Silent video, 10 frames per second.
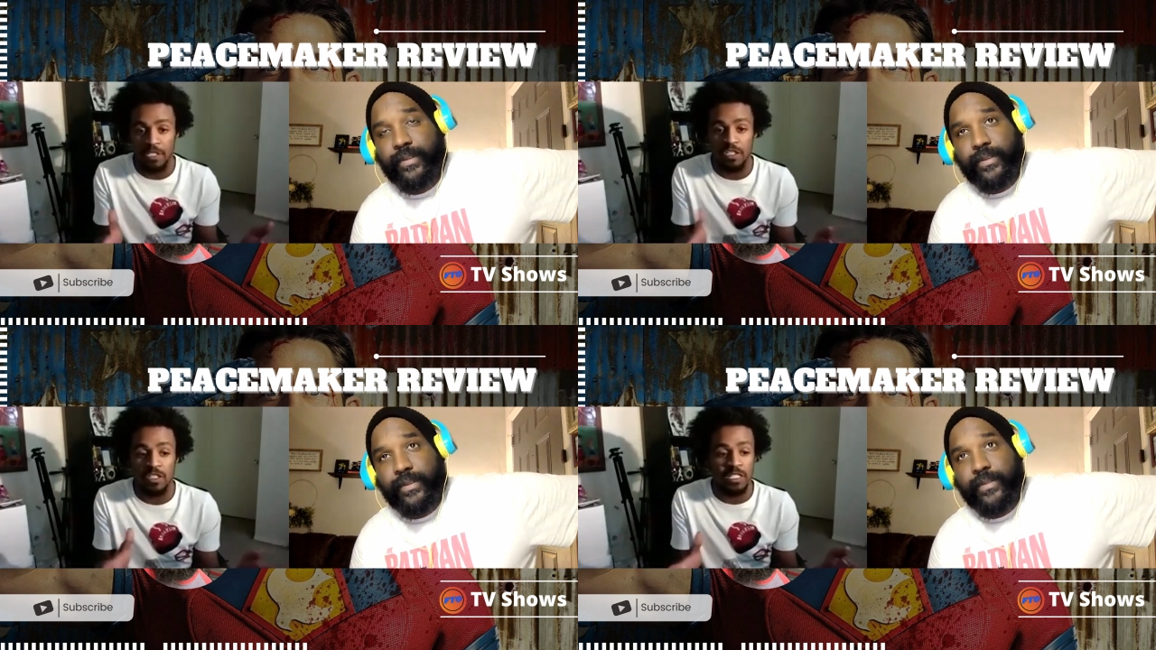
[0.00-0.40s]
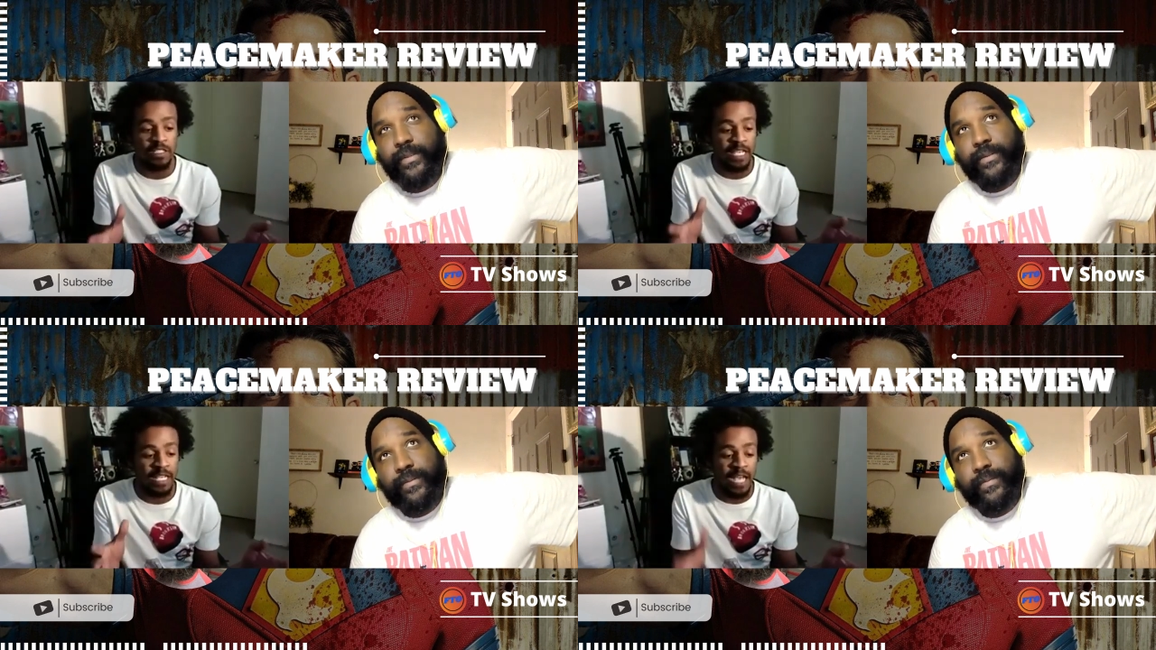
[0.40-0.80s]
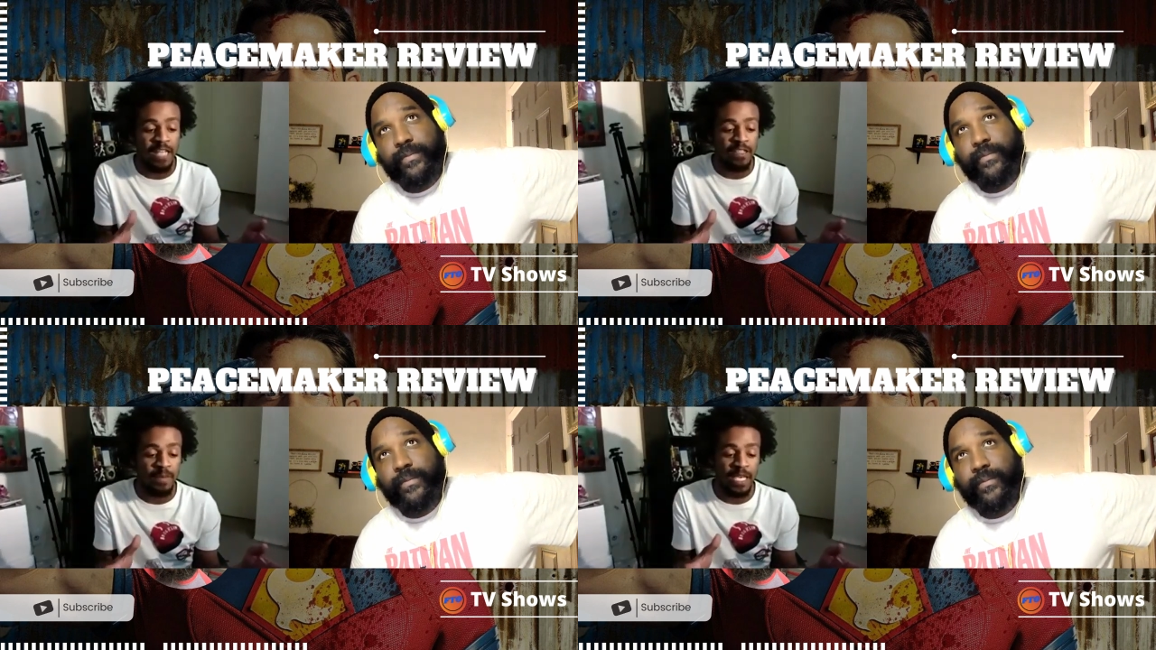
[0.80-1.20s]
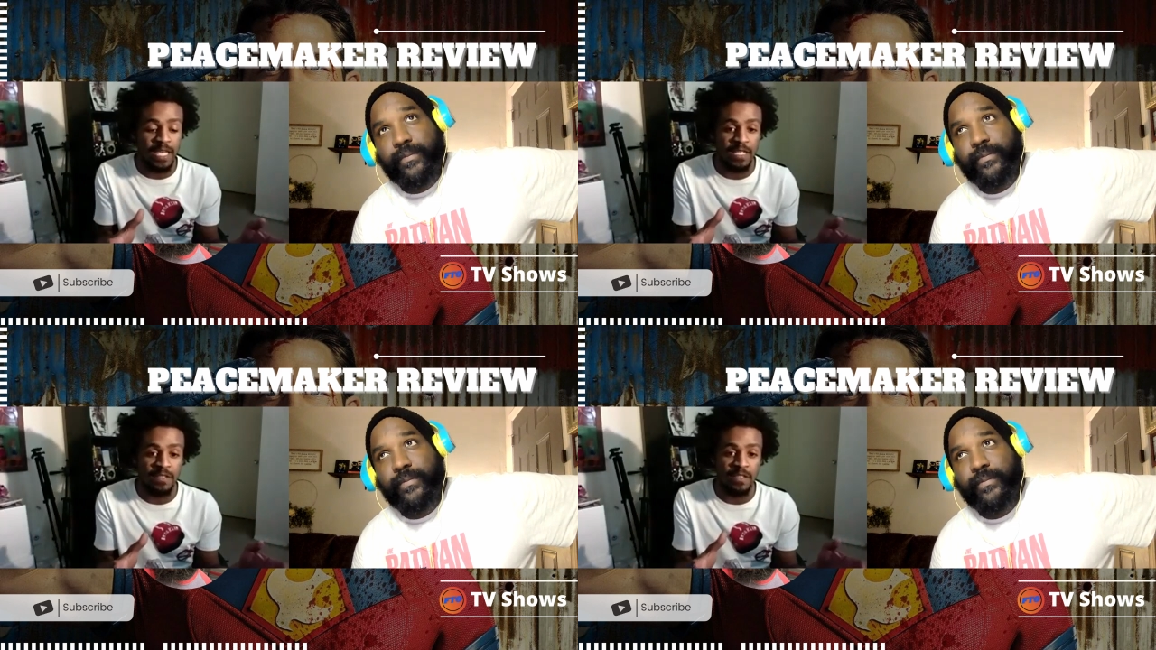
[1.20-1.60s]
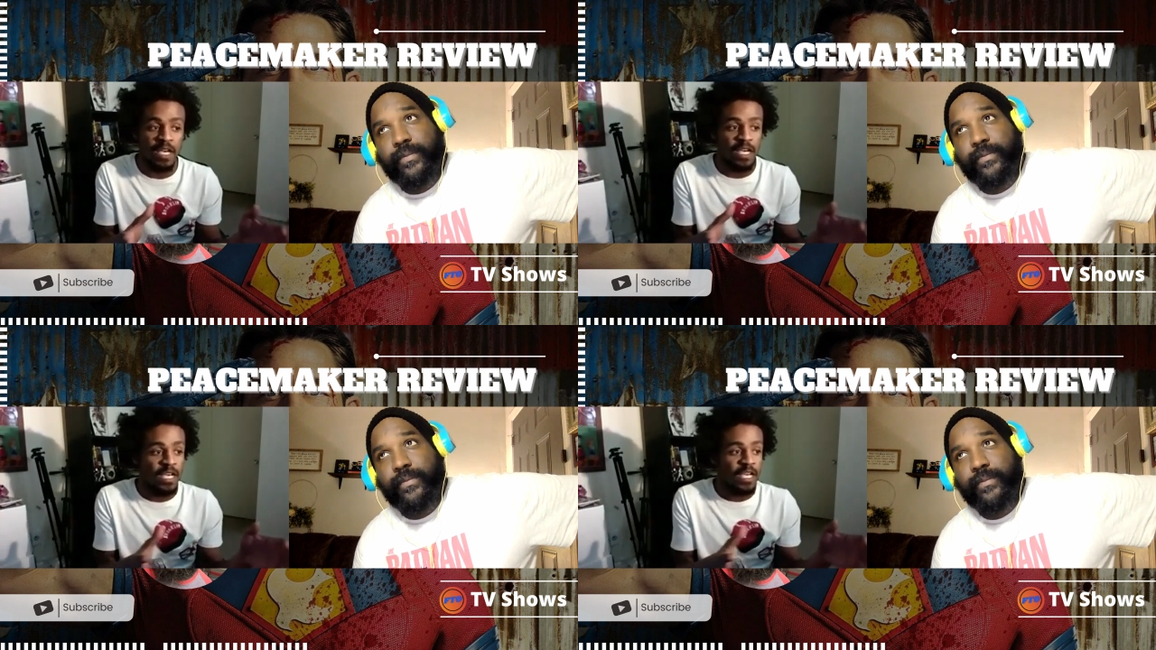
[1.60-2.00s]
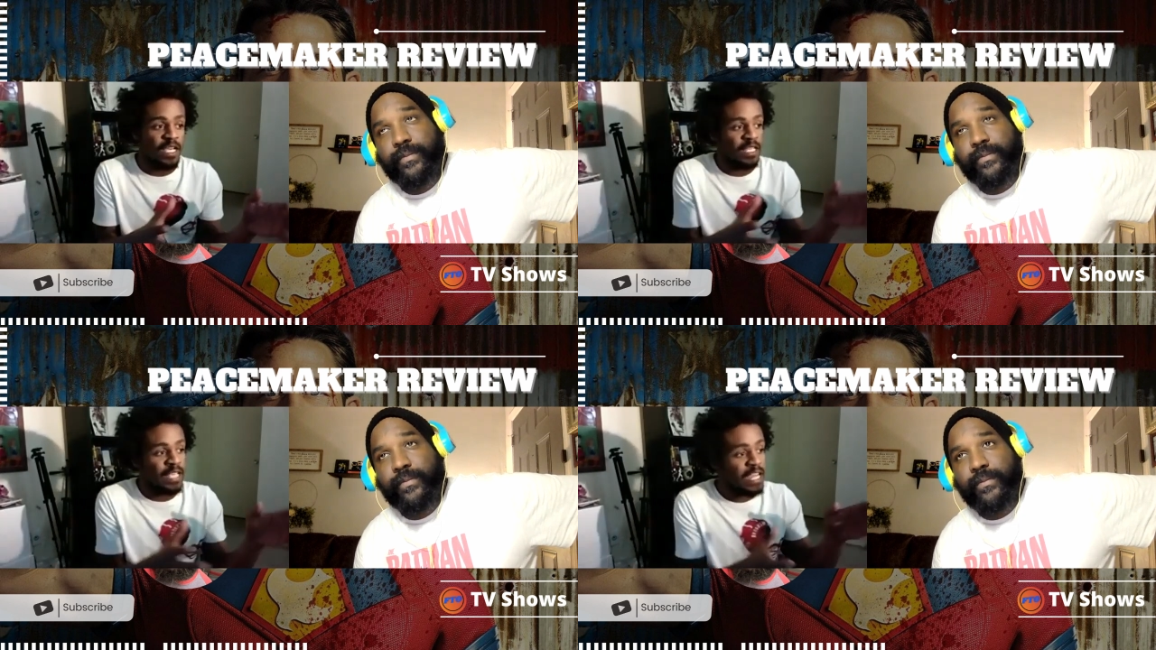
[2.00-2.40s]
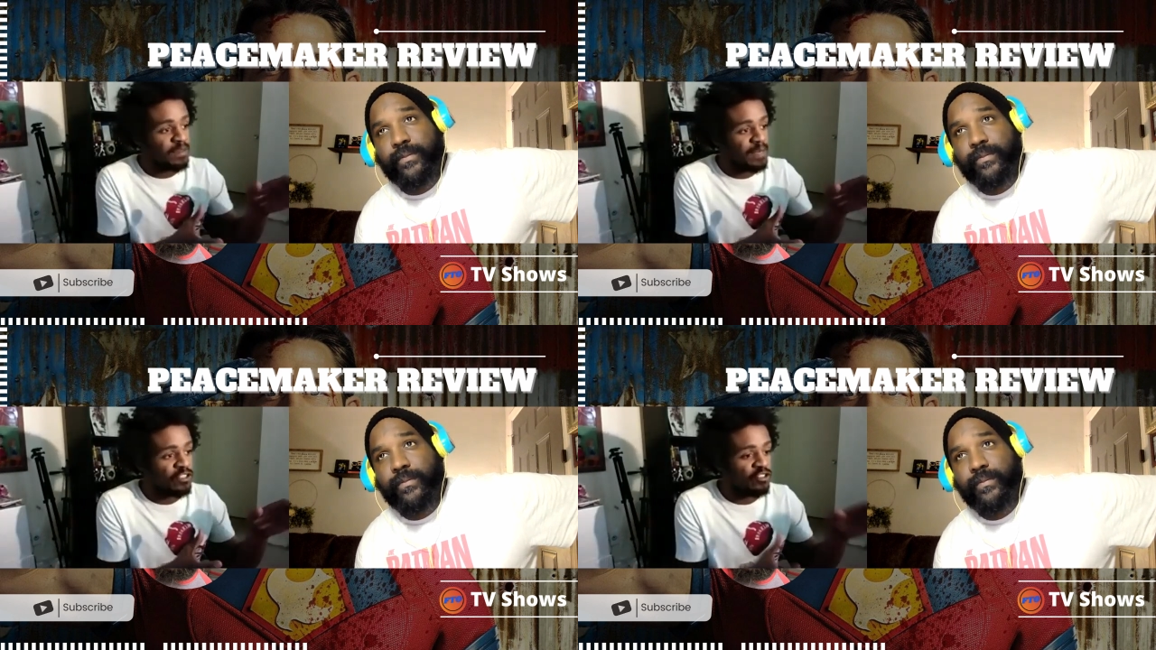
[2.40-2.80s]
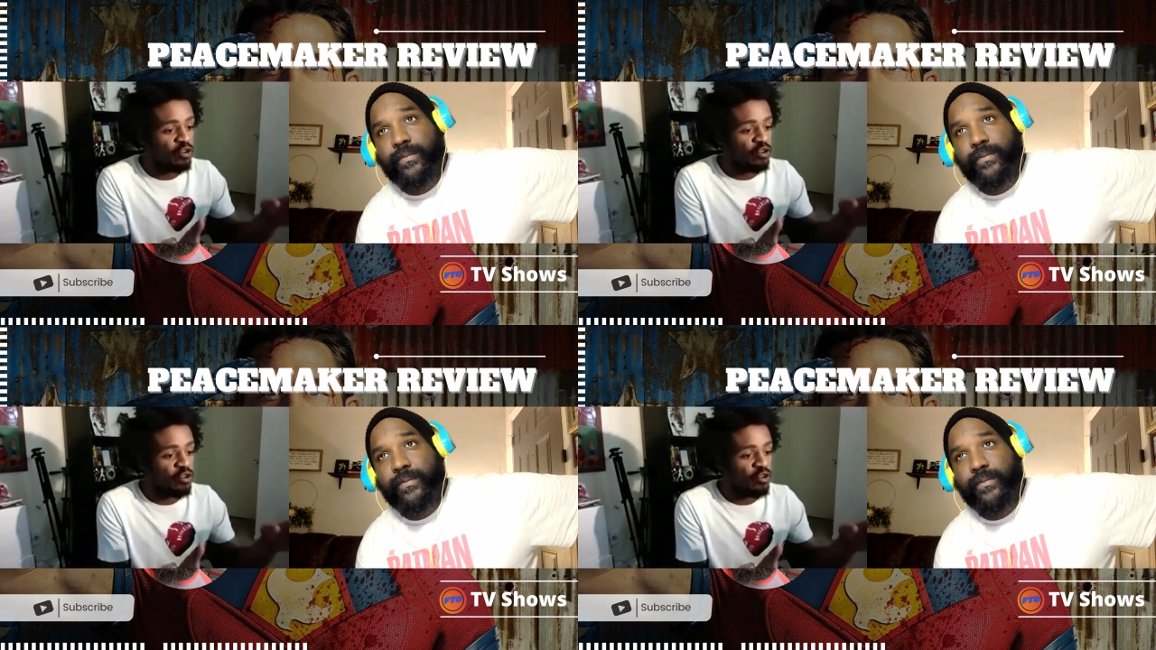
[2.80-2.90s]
Speaker 1: just because like Gotham has Gotham has so